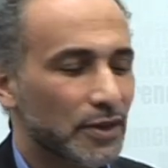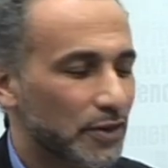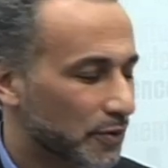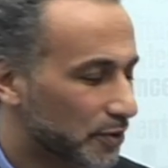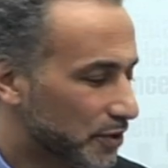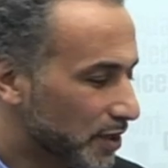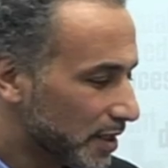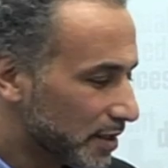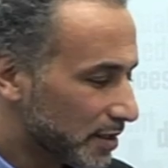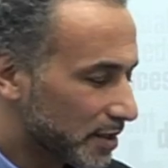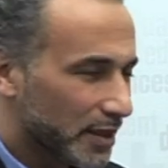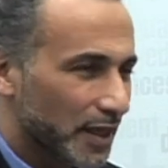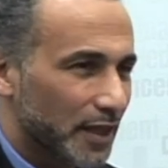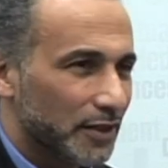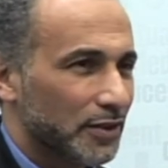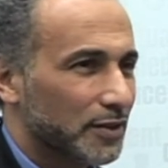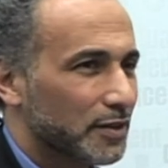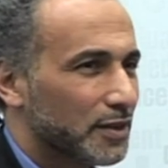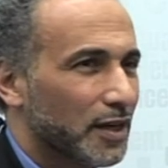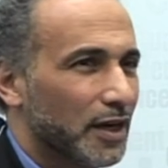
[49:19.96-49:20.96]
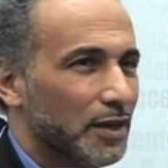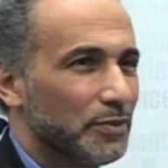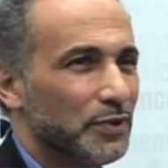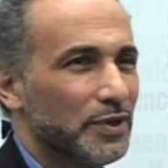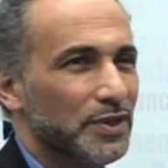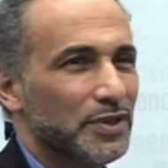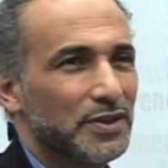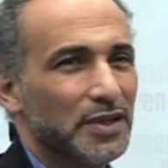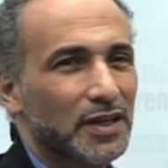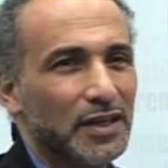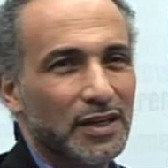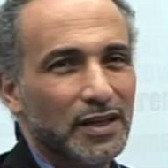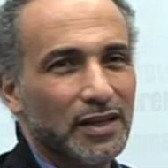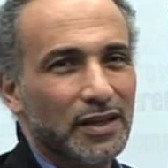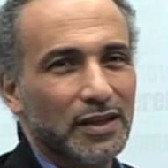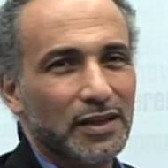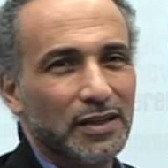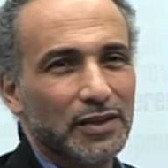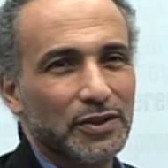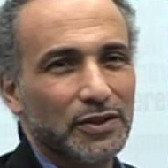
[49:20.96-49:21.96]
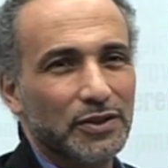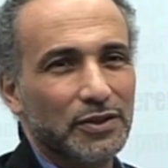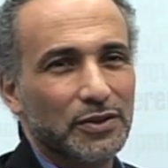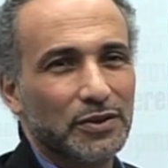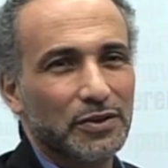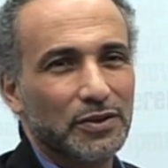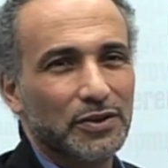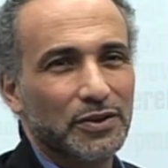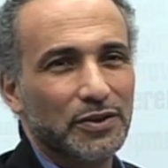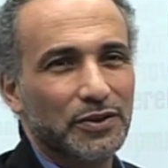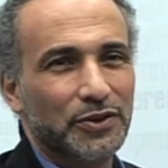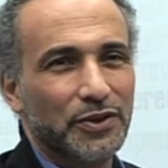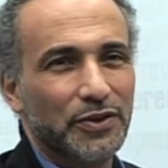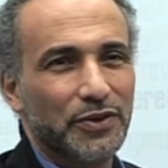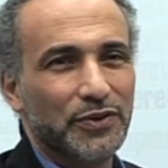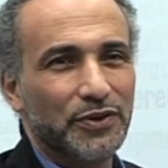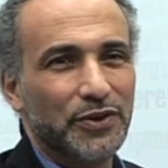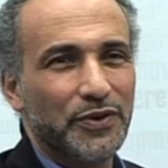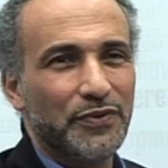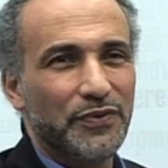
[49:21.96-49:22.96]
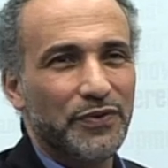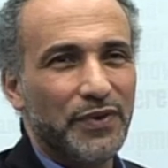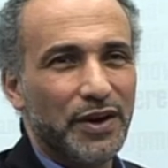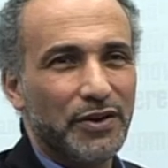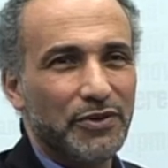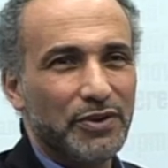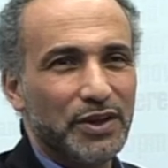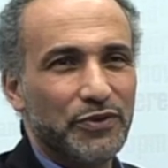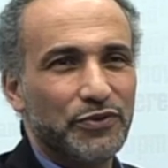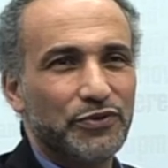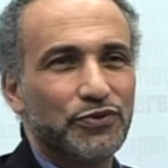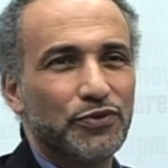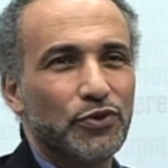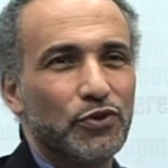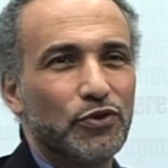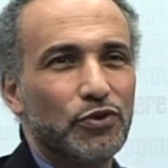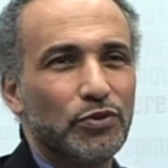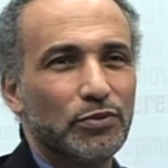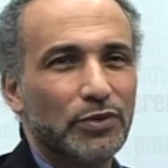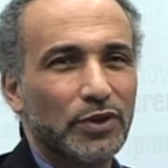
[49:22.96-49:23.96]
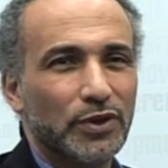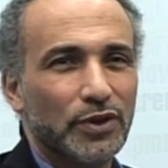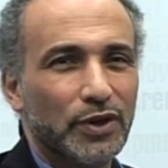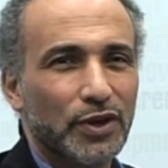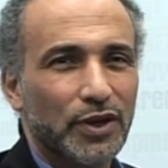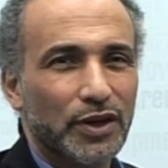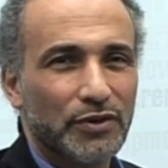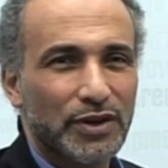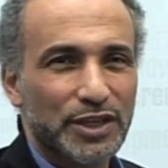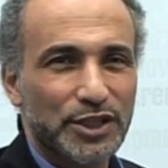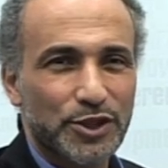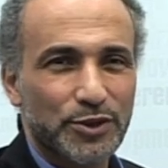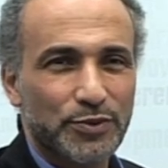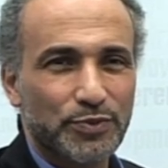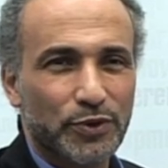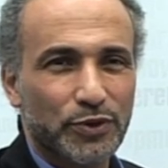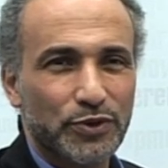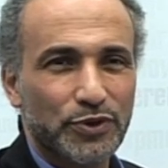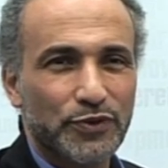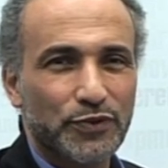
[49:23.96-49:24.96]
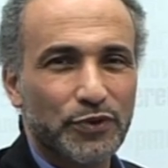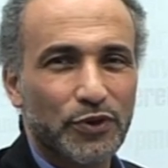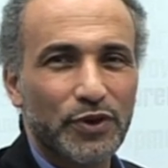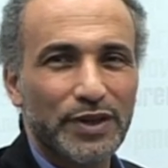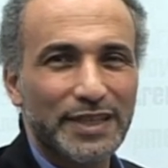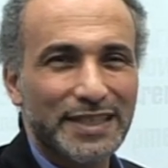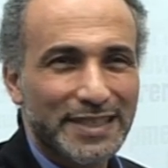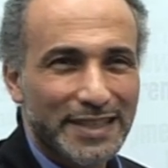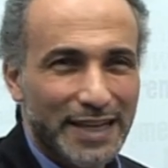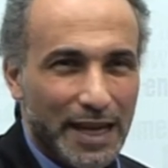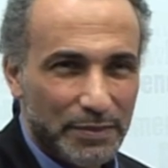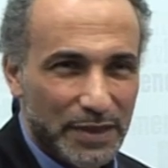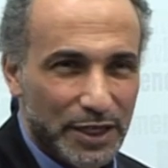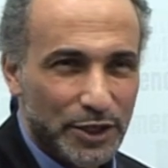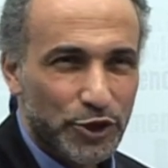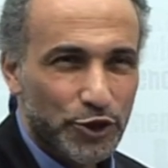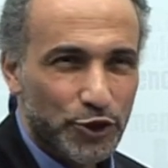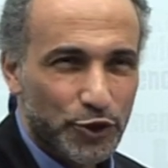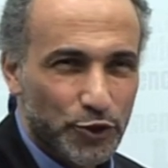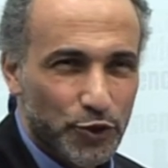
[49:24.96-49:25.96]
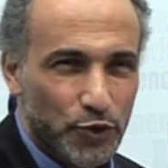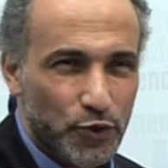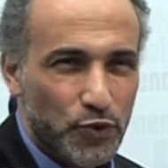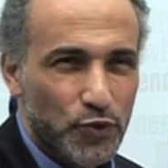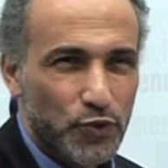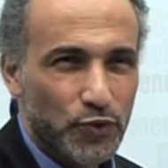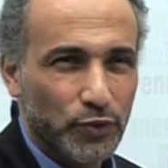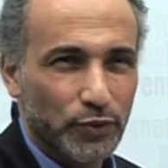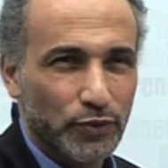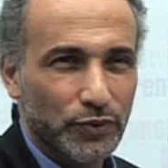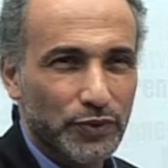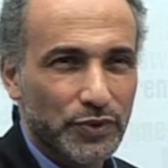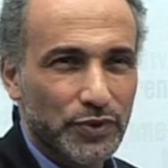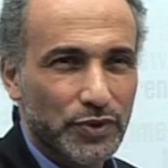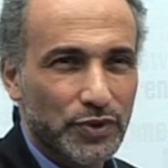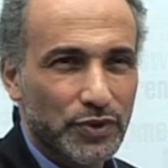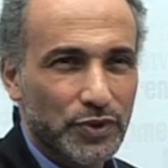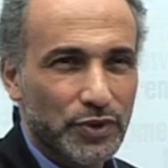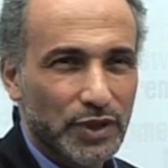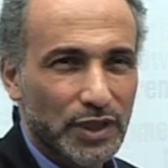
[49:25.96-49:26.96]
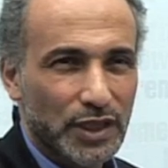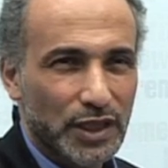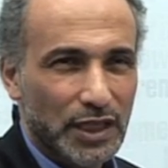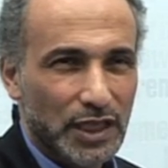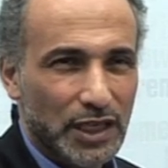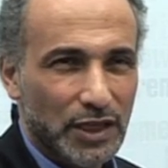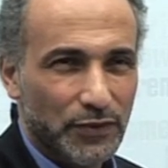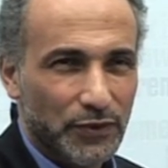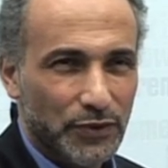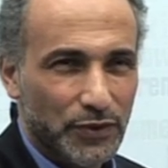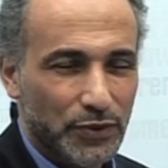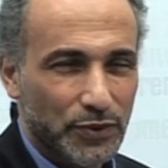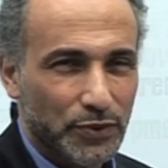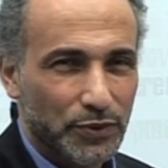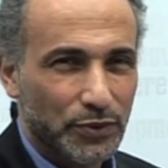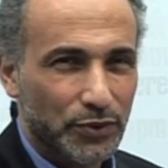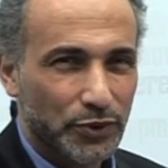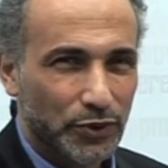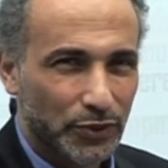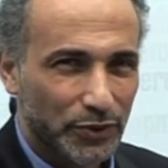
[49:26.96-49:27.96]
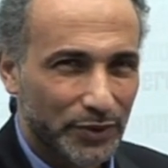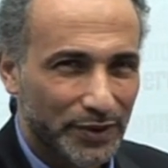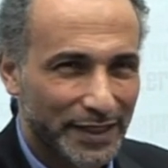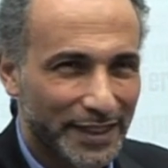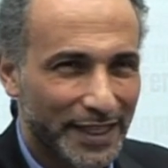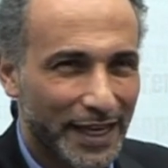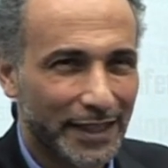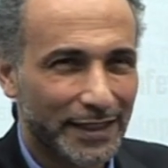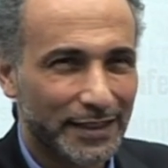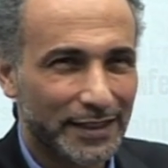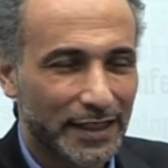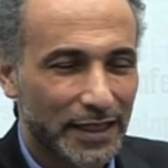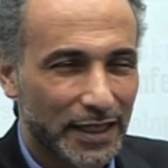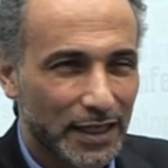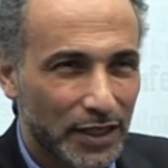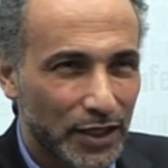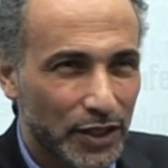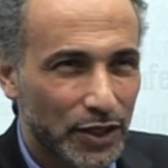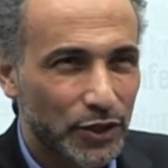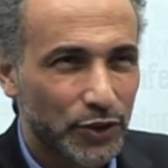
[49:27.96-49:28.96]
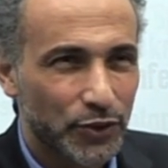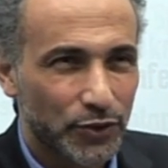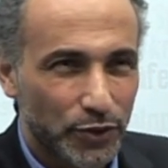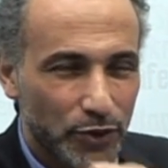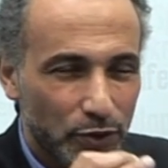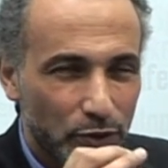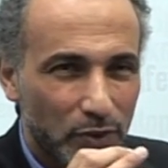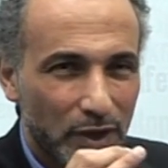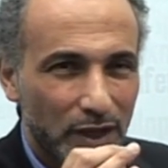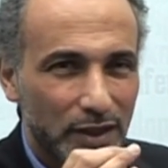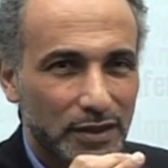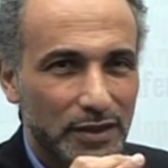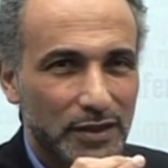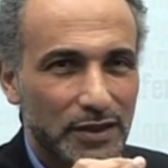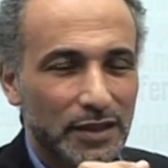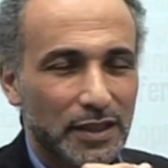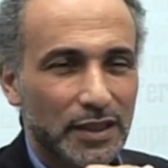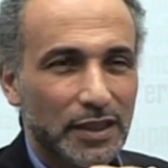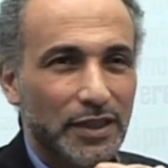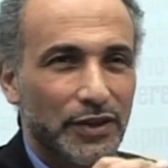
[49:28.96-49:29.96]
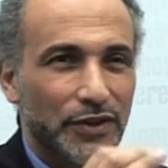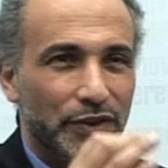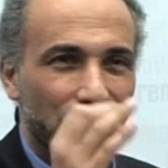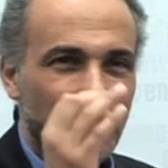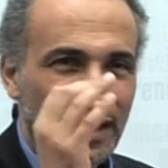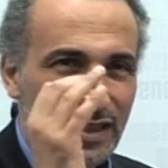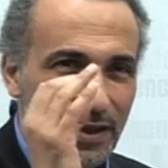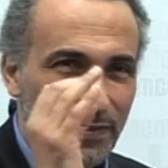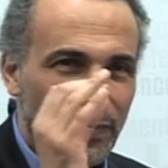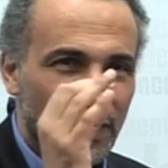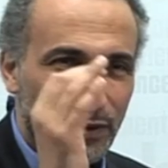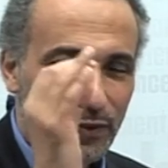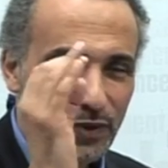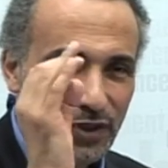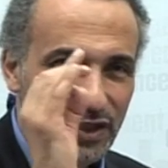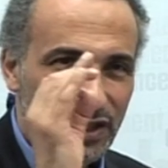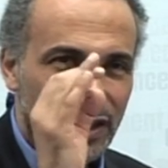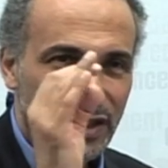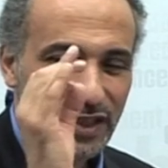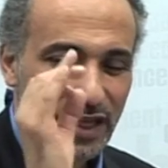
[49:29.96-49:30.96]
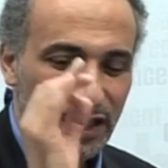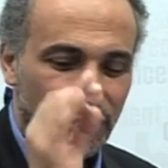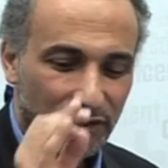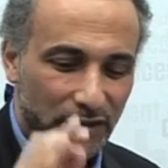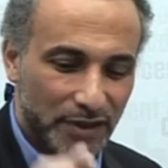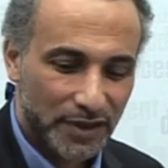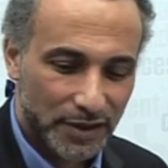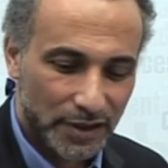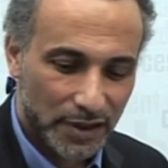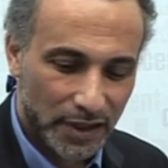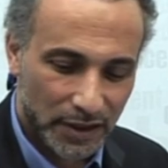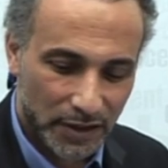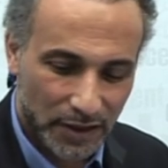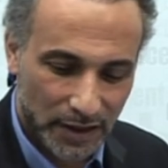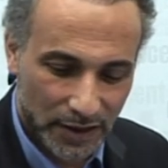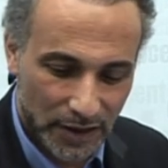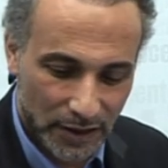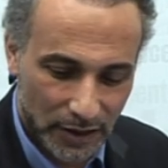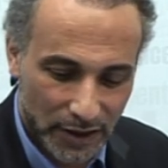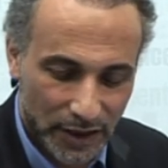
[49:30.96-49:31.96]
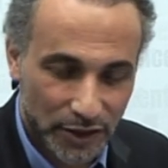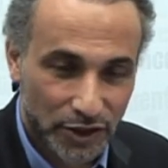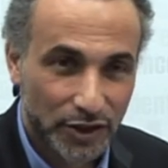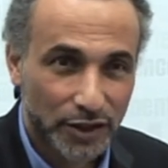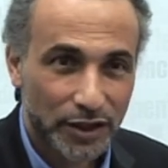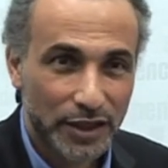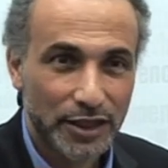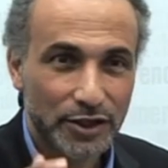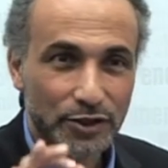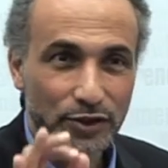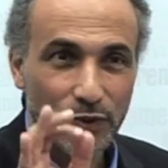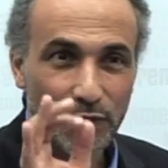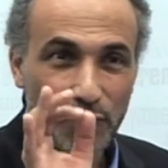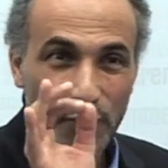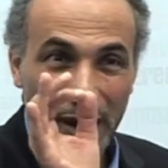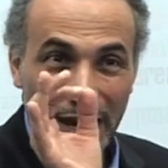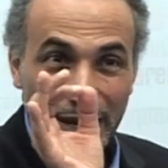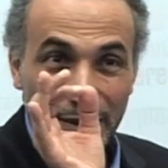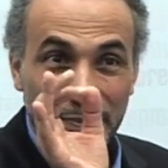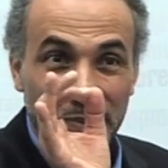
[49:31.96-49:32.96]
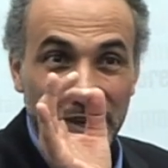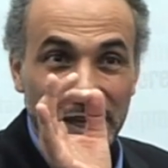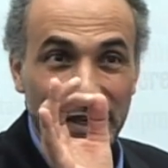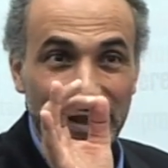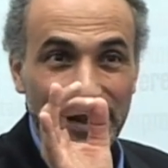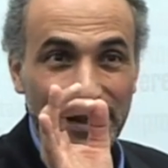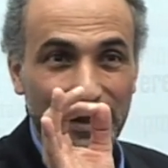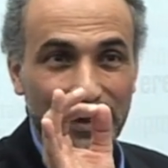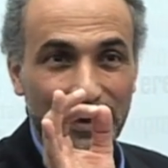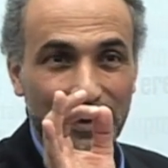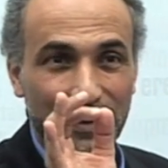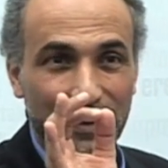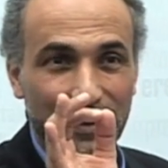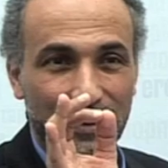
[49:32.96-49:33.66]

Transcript: you just cannot come with you know, the, the very formal response for Islamic schools if you don't get, you know what? There is something which is central in, in education is the well-being.